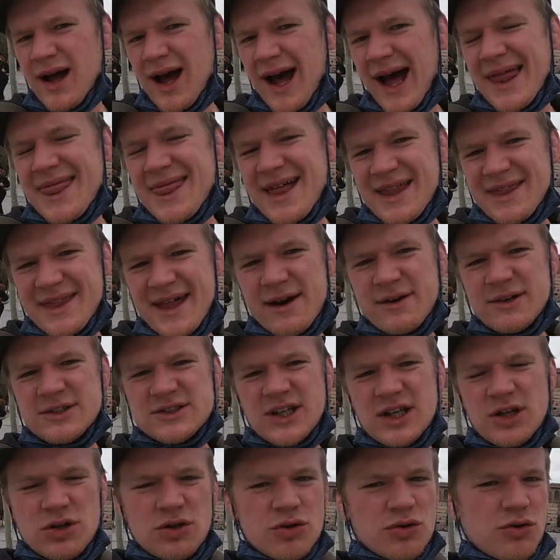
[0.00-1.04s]
and that there
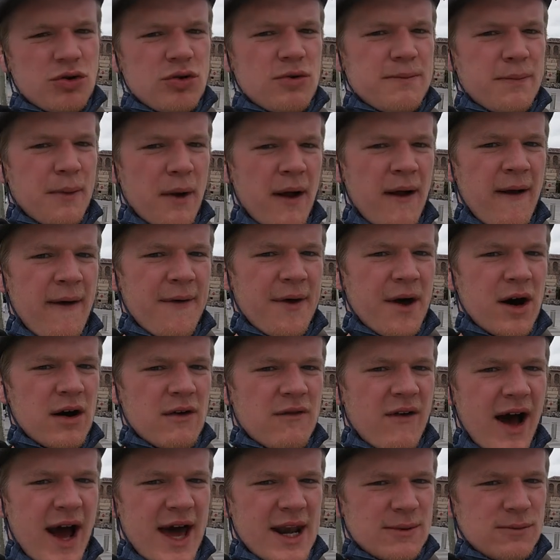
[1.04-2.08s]
is a group
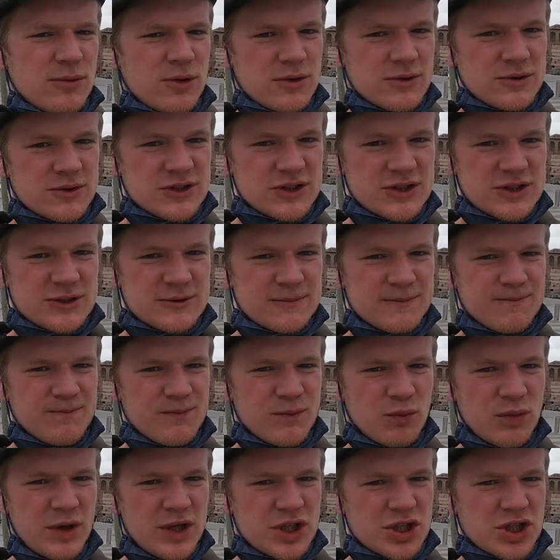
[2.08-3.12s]
of animals
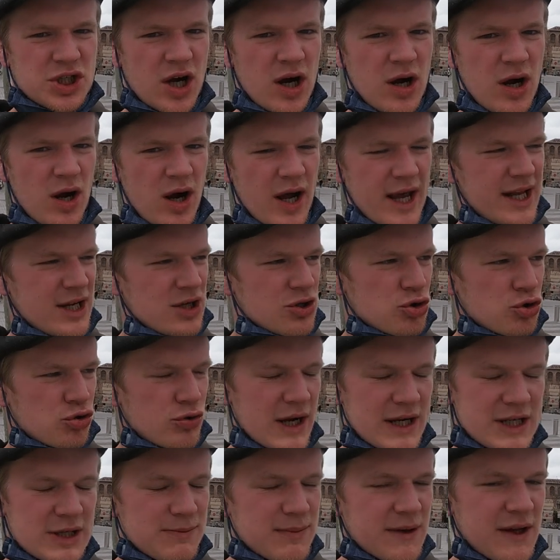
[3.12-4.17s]
which are
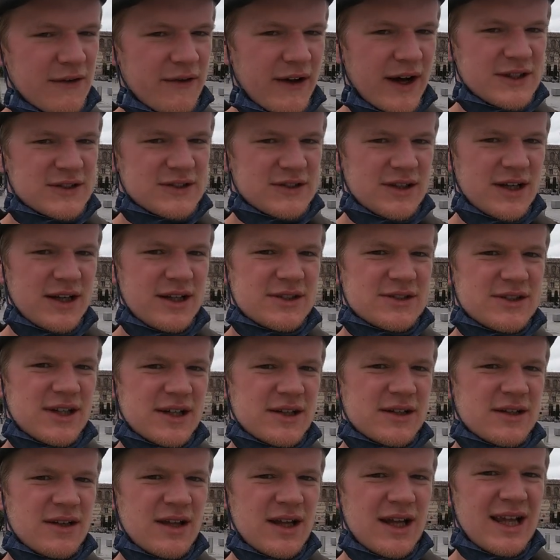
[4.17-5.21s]
incredibly
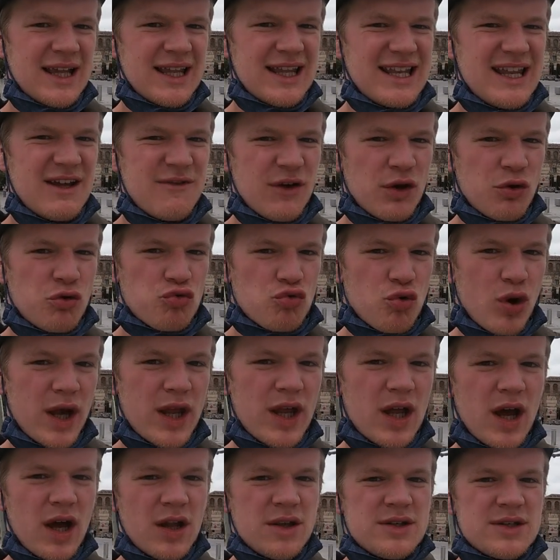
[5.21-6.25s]
fascinating living
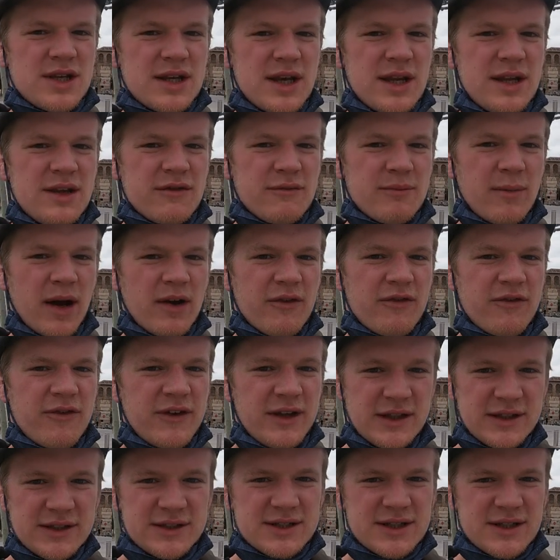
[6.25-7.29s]
right underneath my
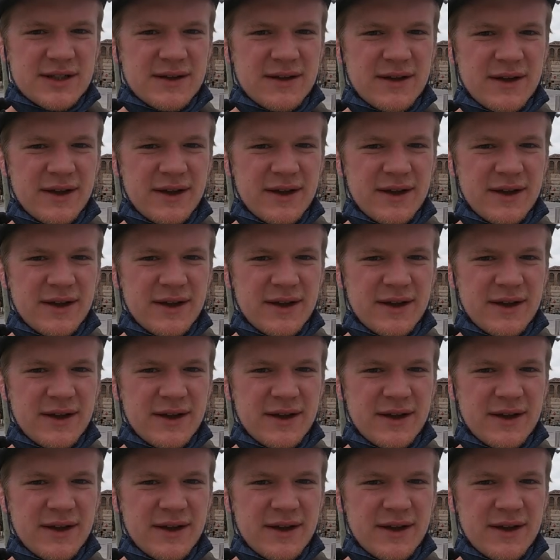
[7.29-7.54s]
feet.